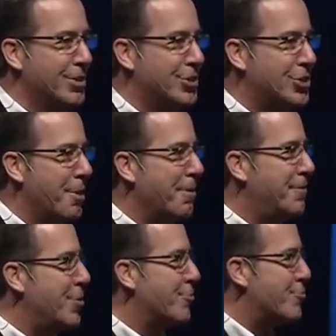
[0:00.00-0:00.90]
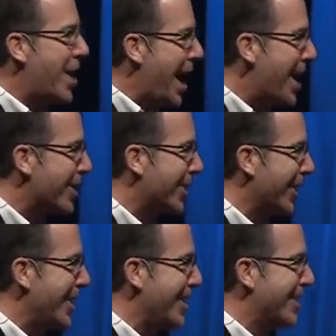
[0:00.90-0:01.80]
Some of you
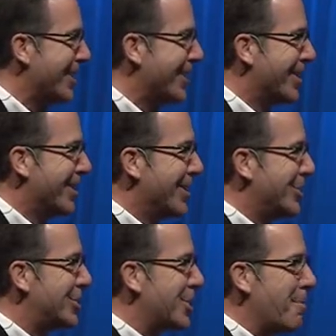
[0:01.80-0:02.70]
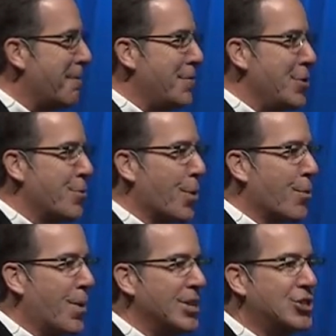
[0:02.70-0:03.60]
radically. Some of you were
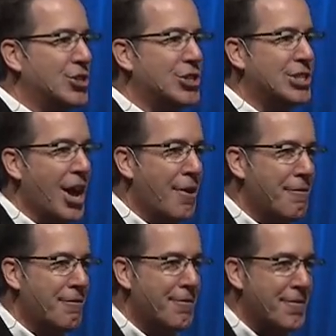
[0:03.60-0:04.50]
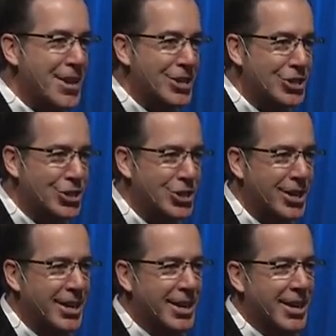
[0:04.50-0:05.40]
once selfish
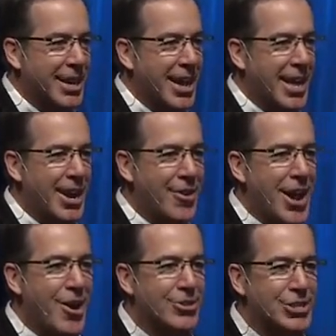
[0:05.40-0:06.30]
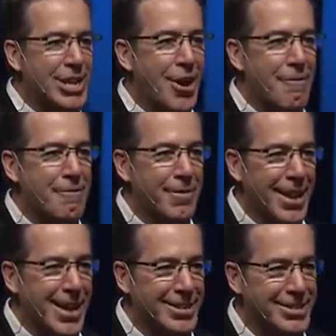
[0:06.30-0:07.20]
and are now
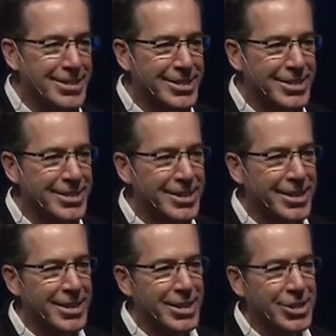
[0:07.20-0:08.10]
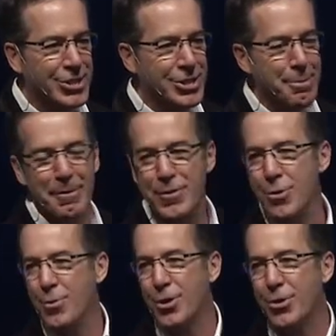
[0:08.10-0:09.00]
selfless. Some of
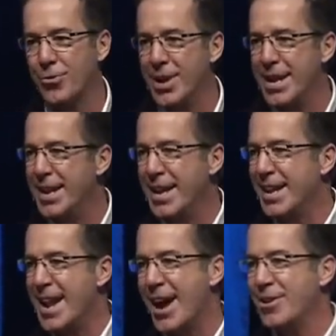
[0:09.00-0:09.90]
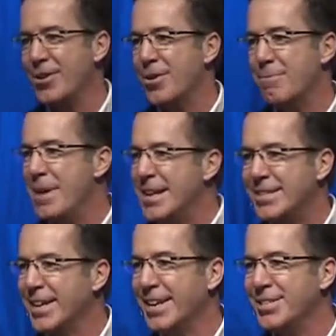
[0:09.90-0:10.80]
you were greedy and now you're
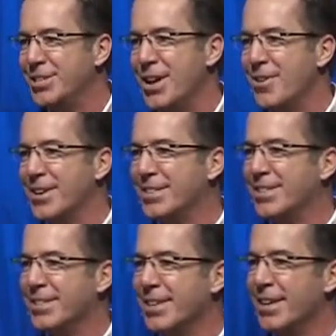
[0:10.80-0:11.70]
amazingly generous.